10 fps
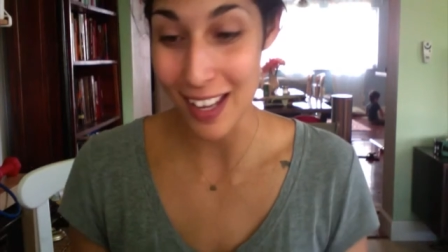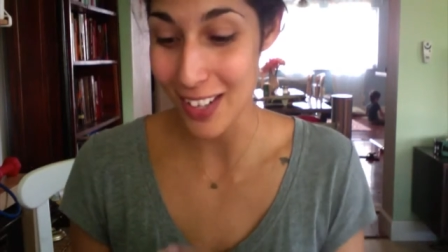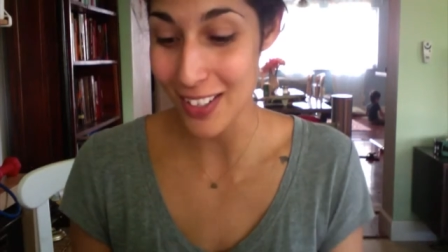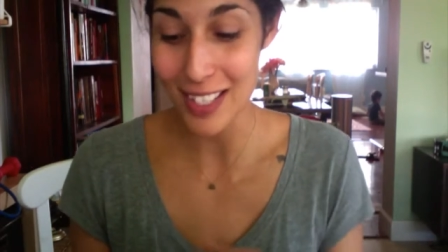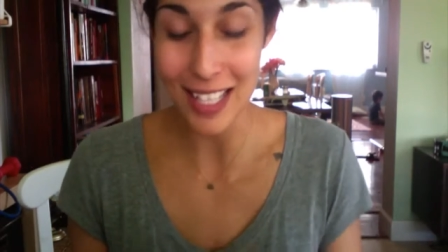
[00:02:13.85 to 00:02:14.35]
and
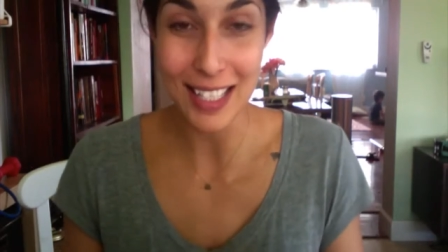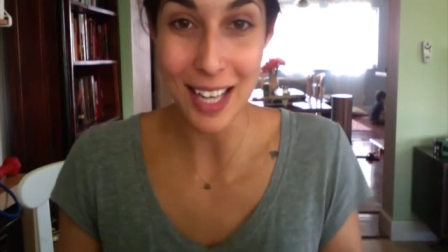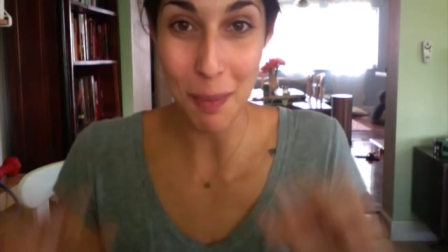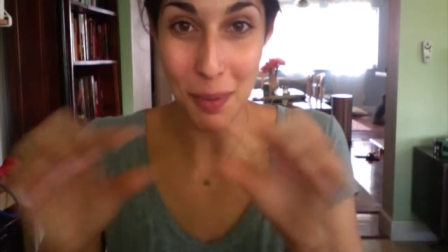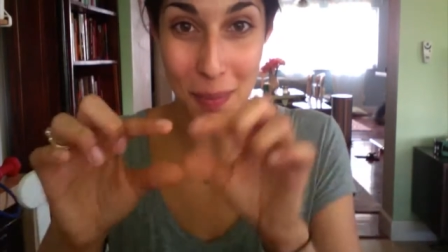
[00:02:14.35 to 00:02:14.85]
I'll slice it
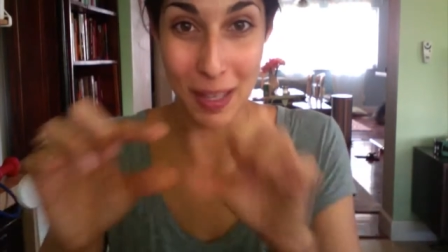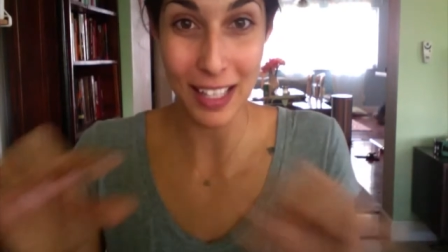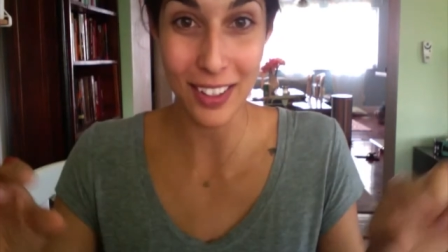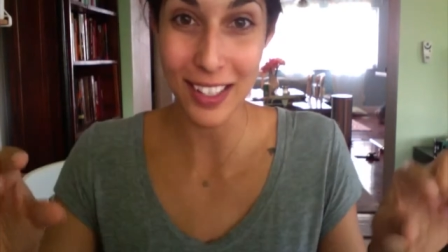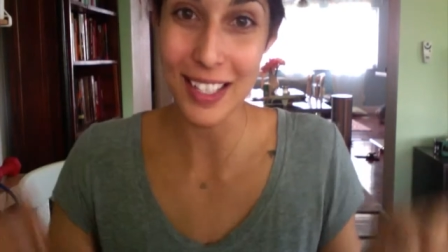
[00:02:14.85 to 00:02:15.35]
up and make
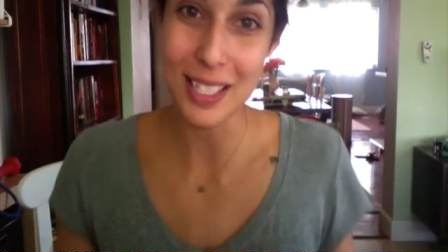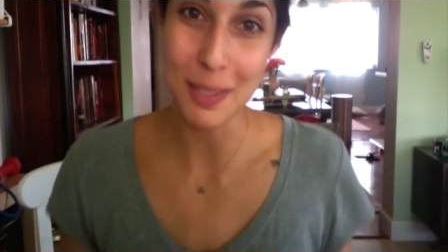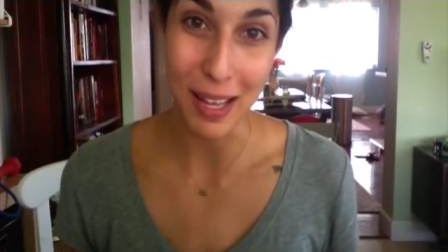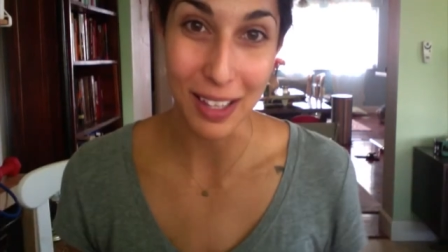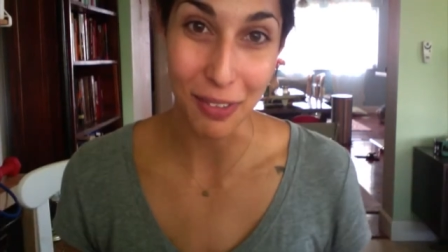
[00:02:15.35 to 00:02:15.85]
it look like a
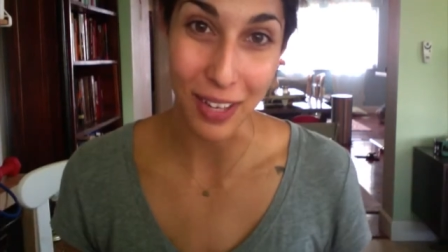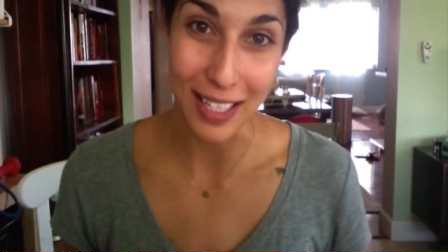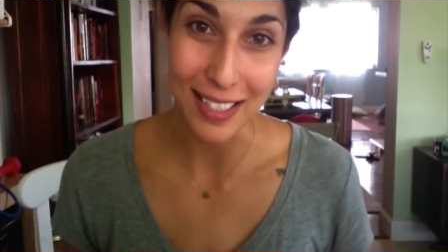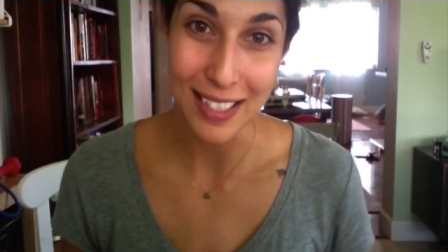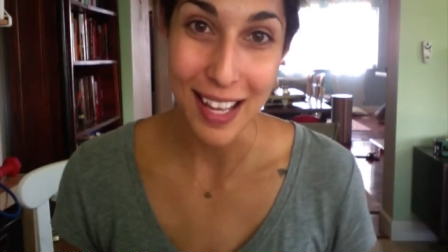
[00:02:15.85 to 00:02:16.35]
smiley
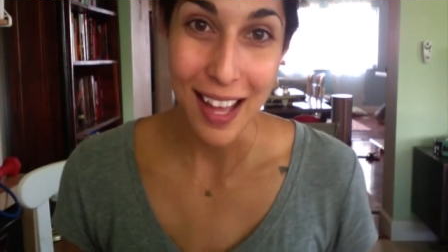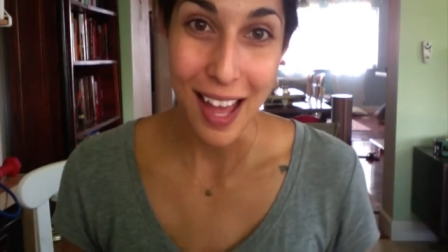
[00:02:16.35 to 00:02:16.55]
face